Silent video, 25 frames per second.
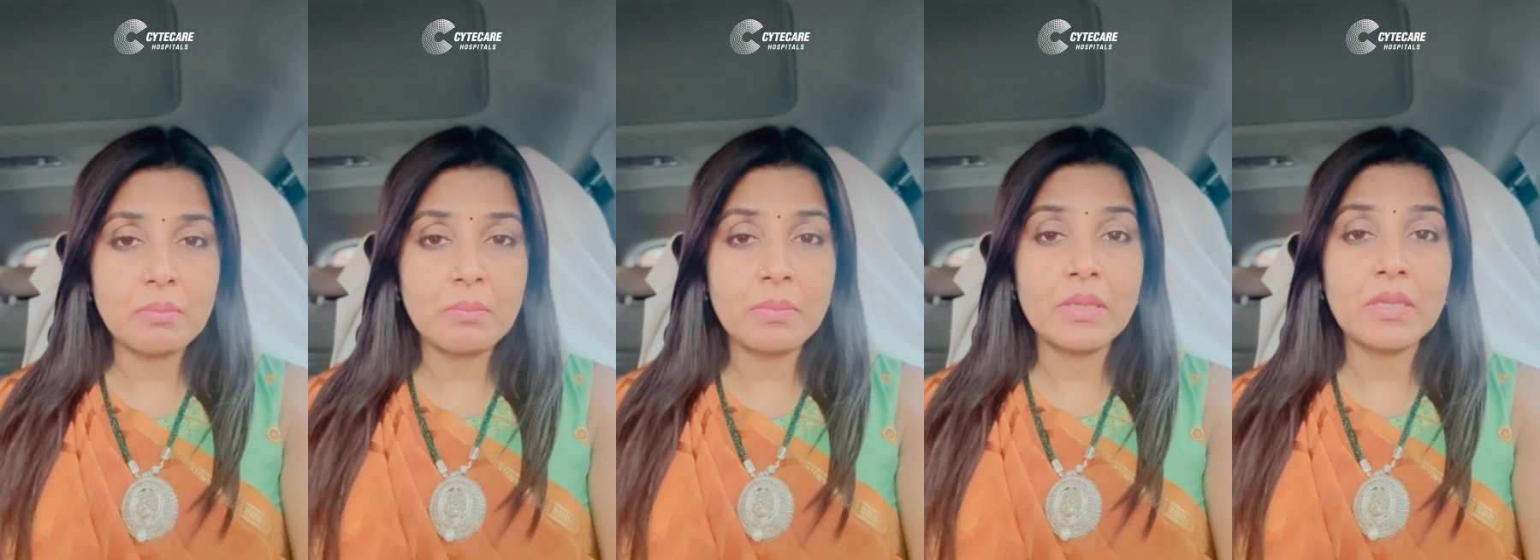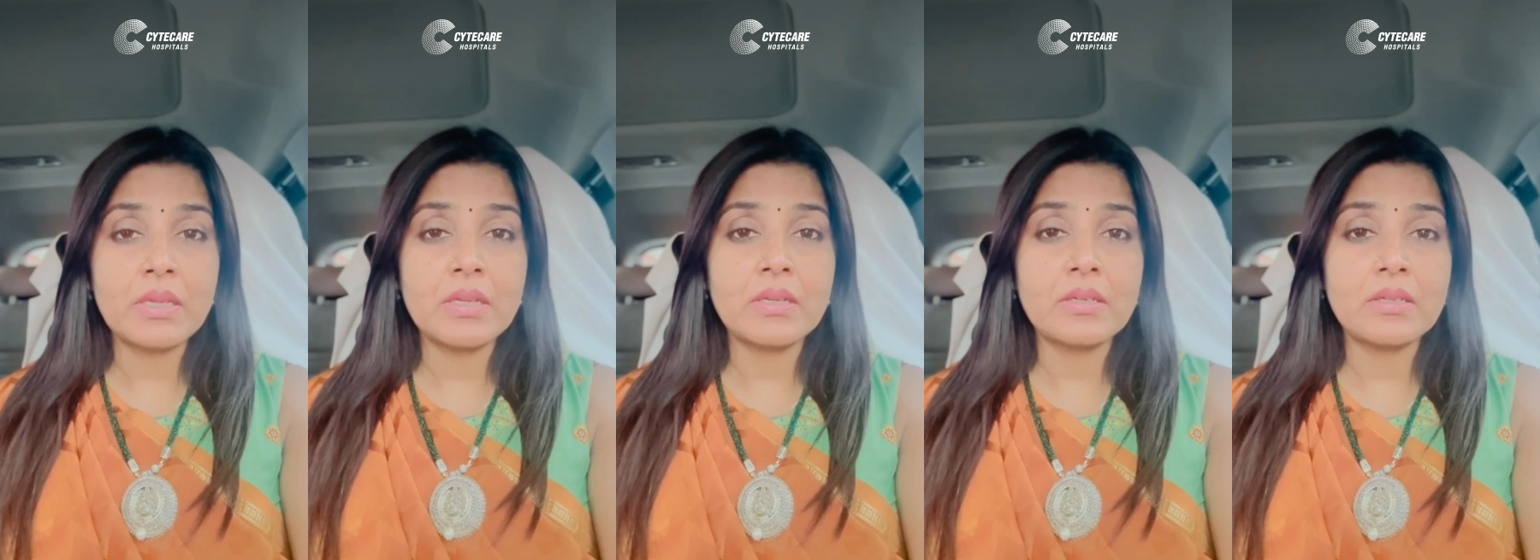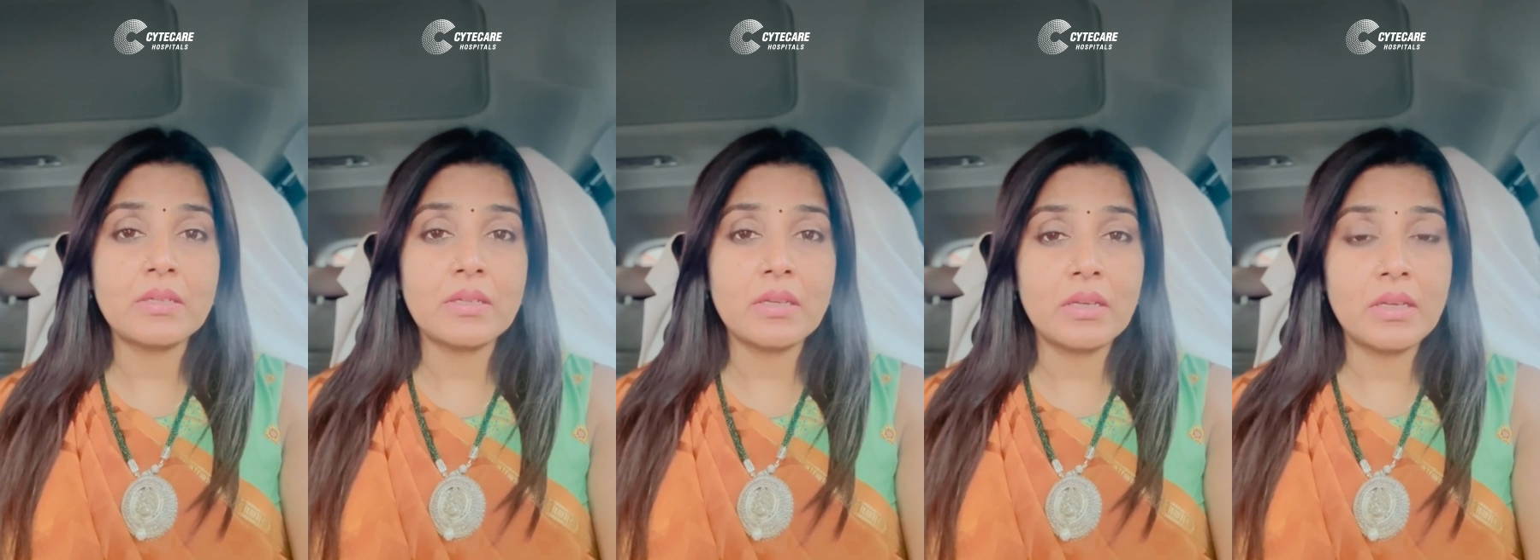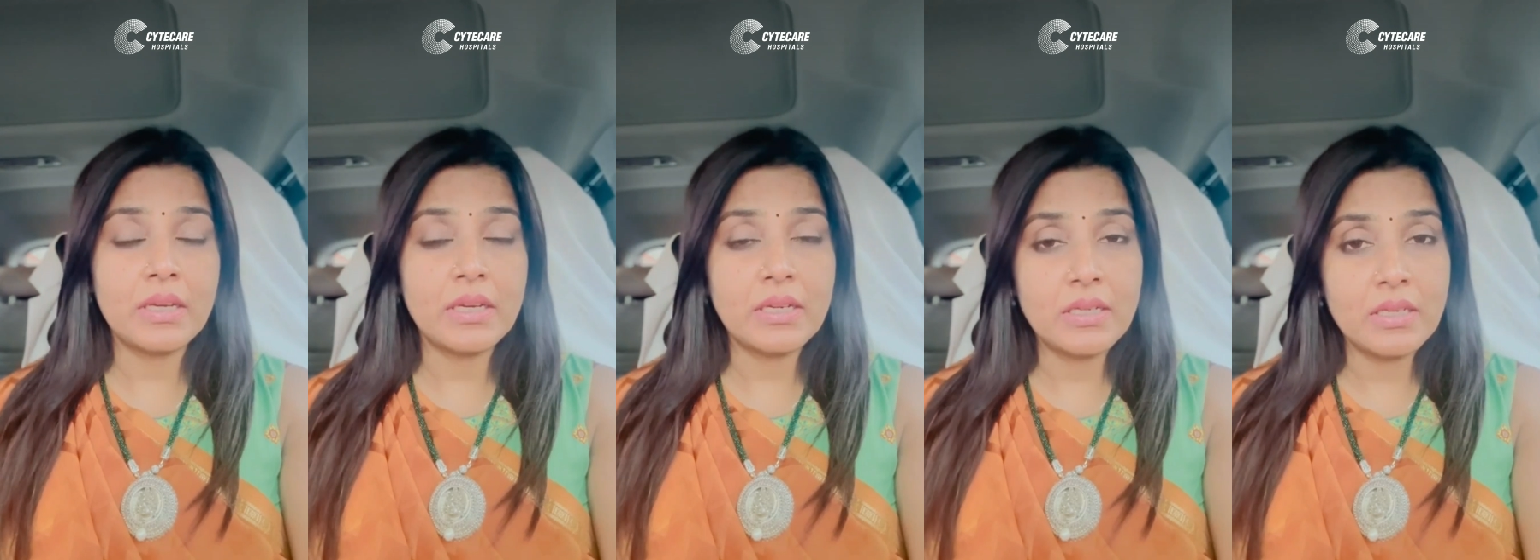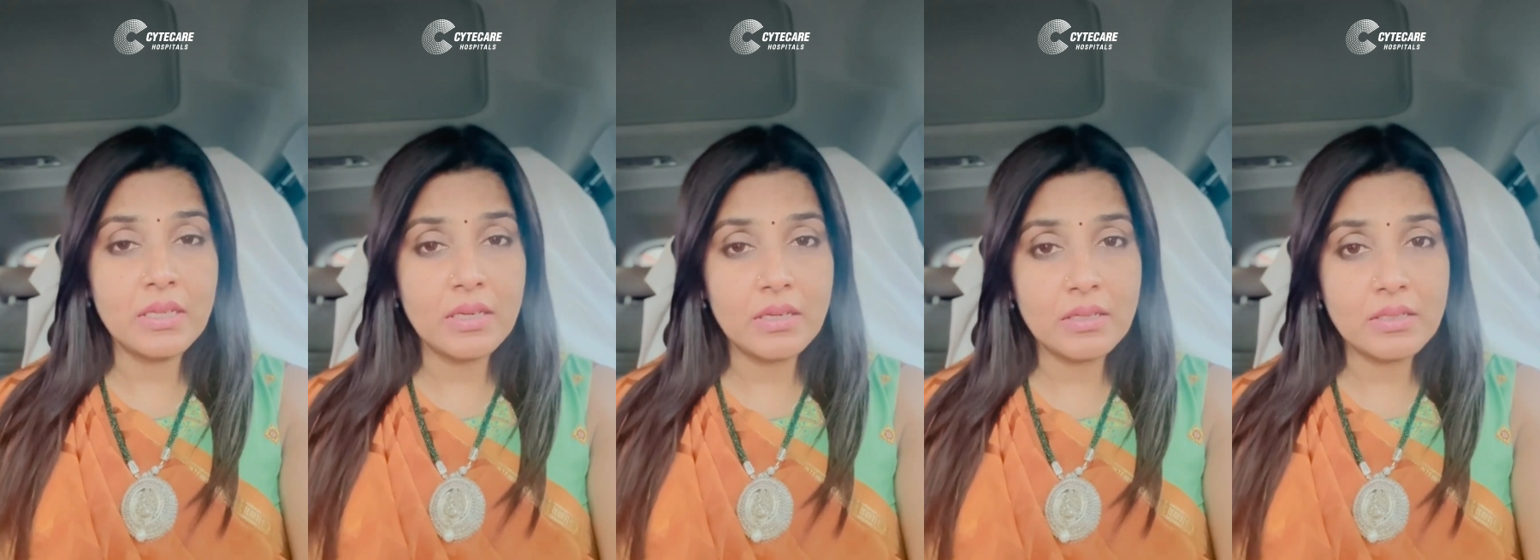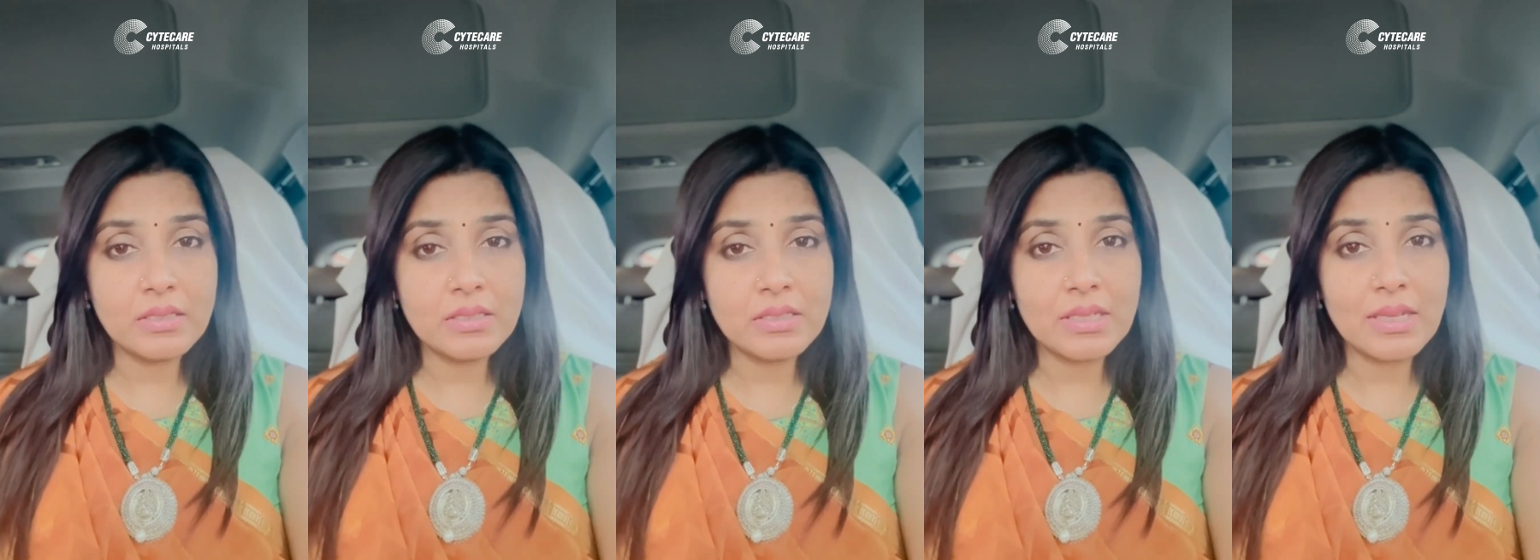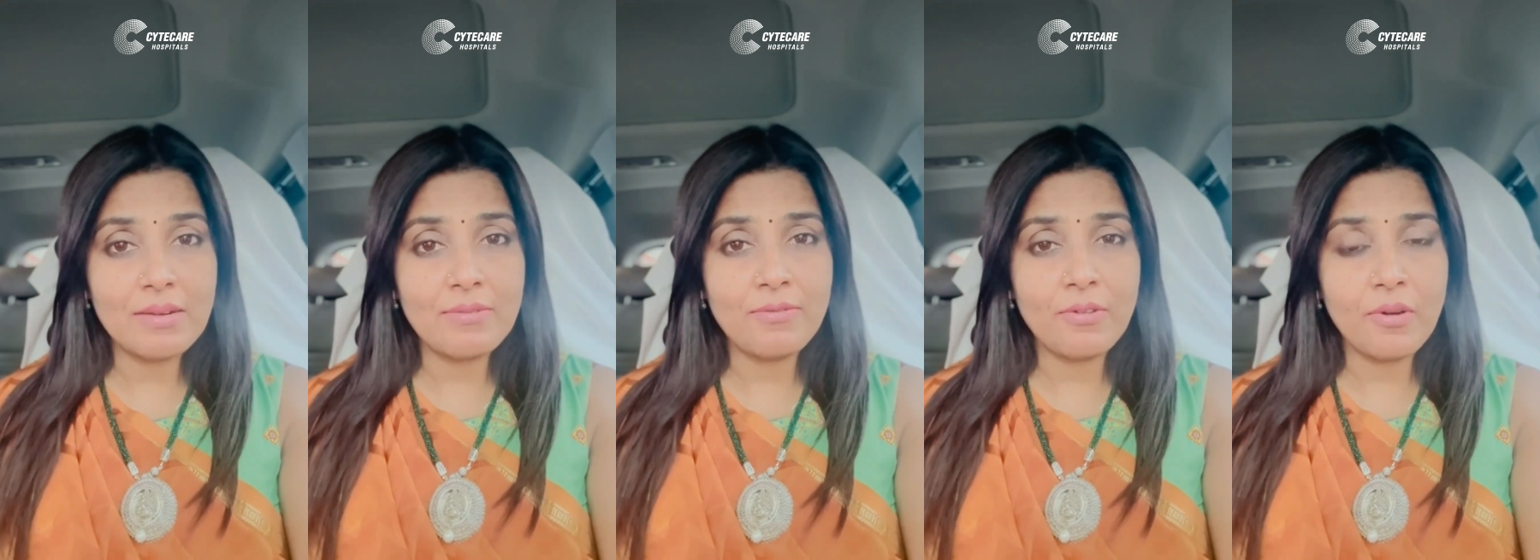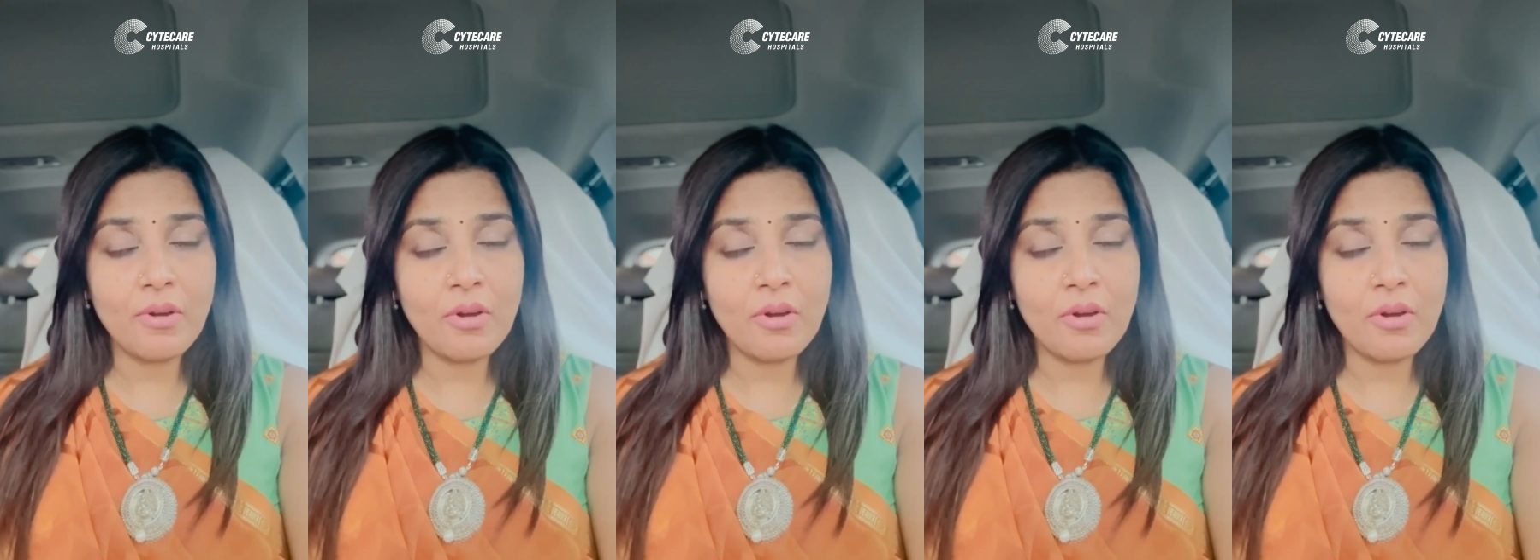be it a lady herself